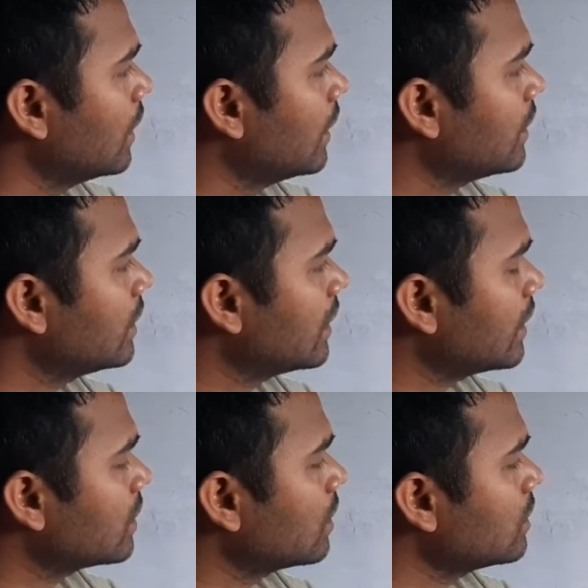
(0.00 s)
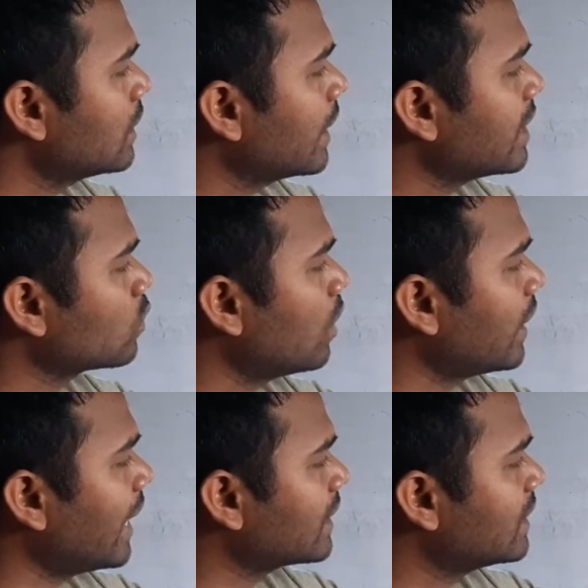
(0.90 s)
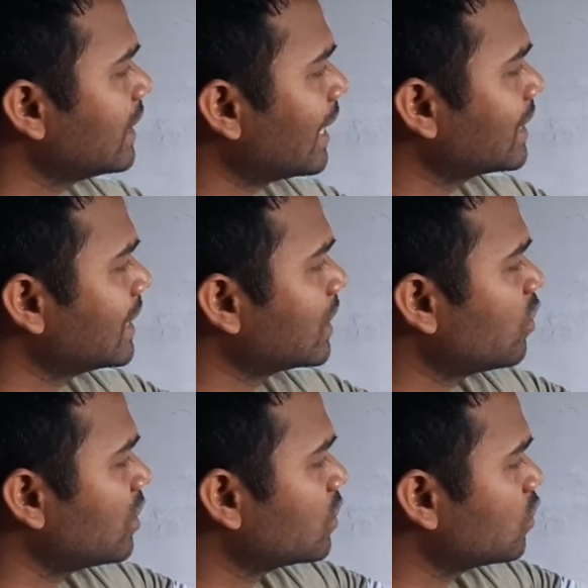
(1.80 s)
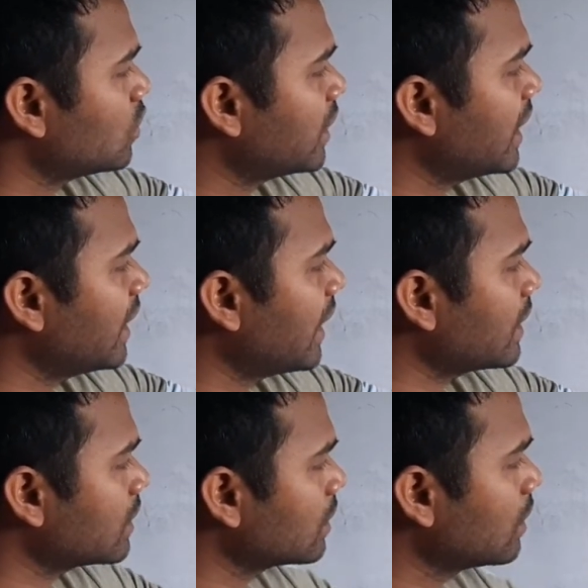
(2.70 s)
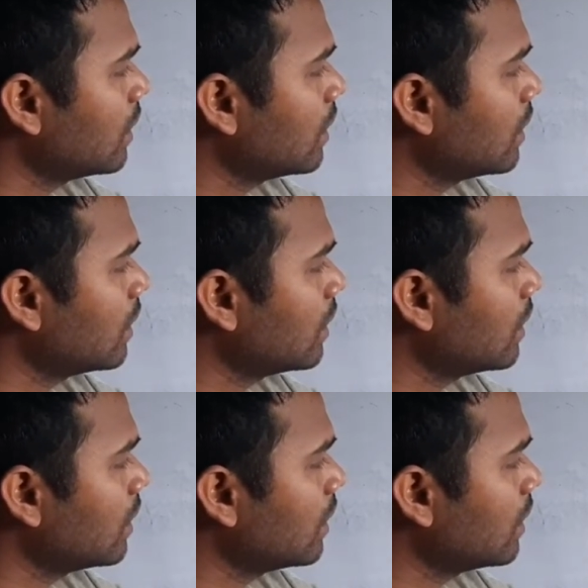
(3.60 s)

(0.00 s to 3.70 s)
Integration sec square x dx is equals to tan x.